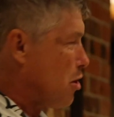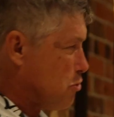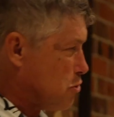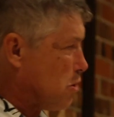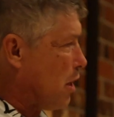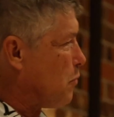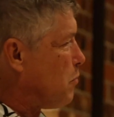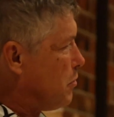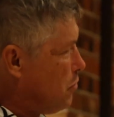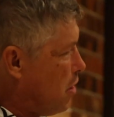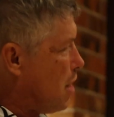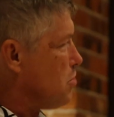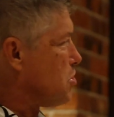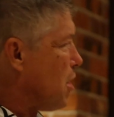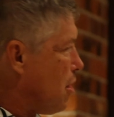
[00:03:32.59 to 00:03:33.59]
Harris was like, but you
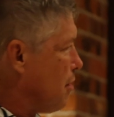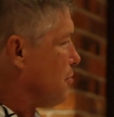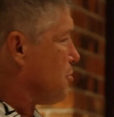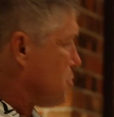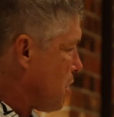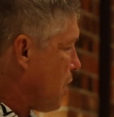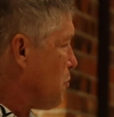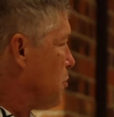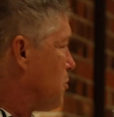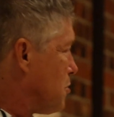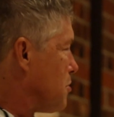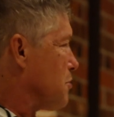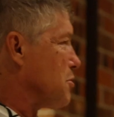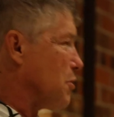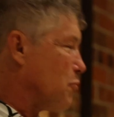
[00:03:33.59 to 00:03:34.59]
guys got to stay with
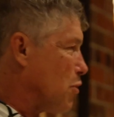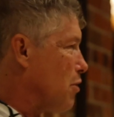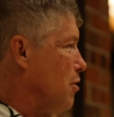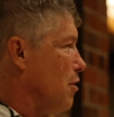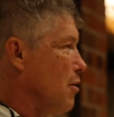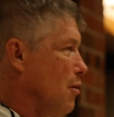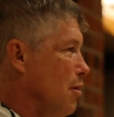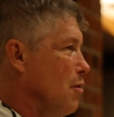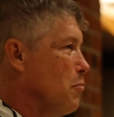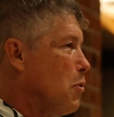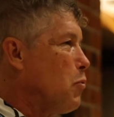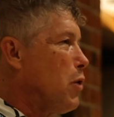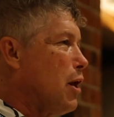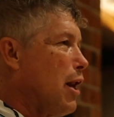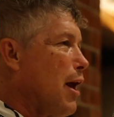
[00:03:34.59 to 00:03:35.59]
it. I said, well,
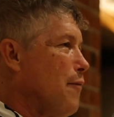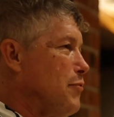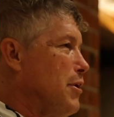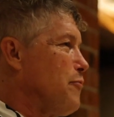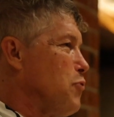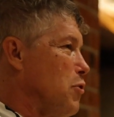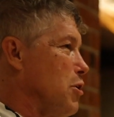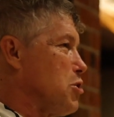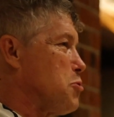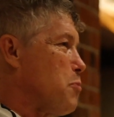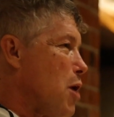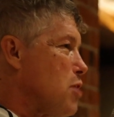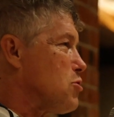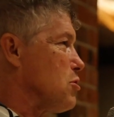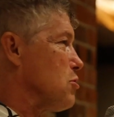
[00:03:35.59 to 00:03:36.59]
but we can have different
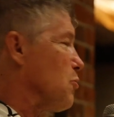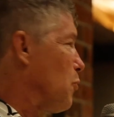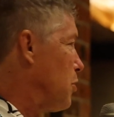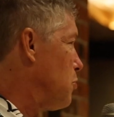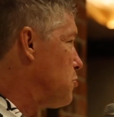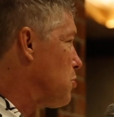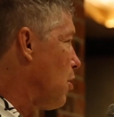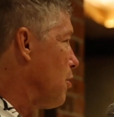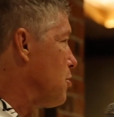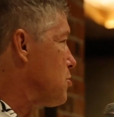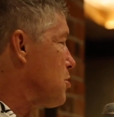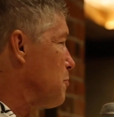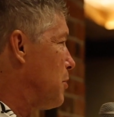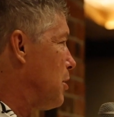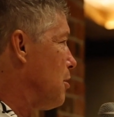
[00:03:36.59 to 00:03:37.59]
expressions of what you taught
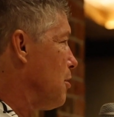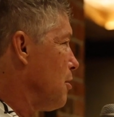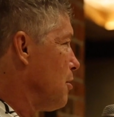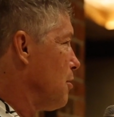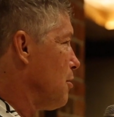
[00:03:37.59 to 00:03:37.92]
us. I mean,